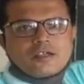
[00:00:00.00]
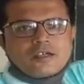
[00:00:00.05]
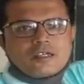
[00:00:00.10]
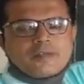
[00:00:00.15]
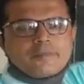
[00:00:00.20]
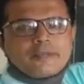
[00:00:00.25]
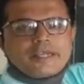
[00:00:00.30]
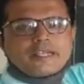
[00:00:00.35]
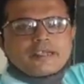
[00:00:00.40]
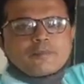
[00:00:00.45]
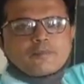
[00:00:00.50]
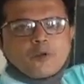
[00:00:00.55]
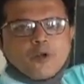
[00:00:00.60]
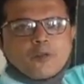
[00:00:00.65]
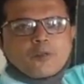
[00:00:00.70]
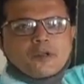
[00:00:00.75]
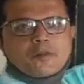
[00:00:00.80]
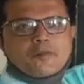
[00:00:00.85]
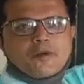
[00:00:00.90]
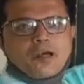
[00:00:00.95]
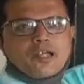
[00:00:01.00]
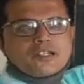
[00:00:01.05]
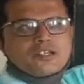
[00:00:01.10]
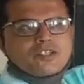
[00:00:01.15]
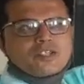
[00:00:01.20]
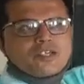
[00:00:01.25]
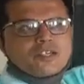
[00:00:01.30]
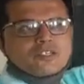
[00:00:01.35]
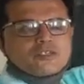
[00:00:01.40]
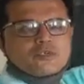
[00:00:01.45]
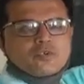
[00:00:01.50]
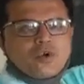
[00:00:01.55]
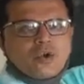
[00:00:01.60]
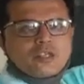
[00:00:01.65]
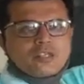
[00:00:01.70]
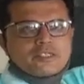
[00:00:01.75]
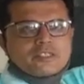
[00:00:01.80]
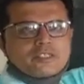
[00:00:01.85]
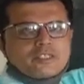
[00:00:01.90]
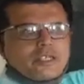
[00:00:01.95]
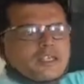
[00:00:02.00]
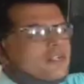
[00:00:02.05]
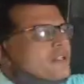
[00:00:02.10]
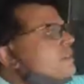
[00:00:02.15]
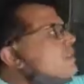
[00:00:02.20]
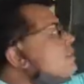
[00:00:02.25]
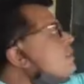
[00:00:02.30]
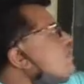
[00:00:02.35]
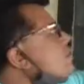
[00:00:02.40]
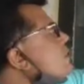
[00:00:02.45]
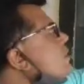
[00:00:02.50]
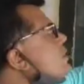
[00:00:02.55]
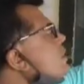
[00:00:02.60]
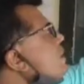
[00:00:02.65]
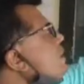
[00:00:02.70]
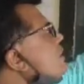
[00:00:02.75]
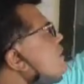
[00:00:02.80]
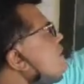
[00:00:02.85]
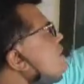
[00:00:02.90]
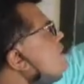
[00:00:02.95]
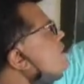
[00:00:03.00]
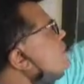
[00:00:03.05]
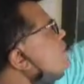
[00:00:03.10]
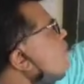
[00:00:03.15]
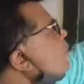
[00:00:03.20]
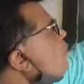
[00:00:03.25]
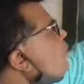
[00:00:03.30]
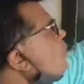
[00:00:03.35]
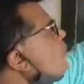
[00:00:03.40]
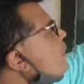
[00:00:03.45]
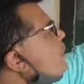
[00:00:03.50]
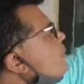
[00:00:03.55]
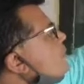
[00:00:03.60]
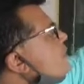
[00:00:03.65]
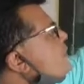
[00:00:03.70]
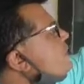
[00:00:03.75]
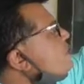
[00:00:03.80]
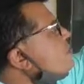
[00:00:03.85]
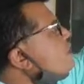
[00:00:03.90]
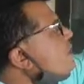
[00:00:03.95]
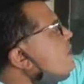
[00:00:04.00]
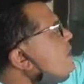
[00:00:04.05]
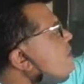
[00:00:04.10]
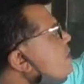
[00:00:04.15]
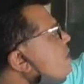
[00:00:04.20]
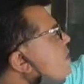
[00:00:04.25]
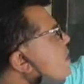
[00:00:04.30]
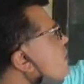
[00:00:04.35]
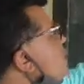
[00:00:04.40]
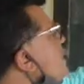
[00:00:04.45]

Remaining problem are there solving there. Here the problem set 3.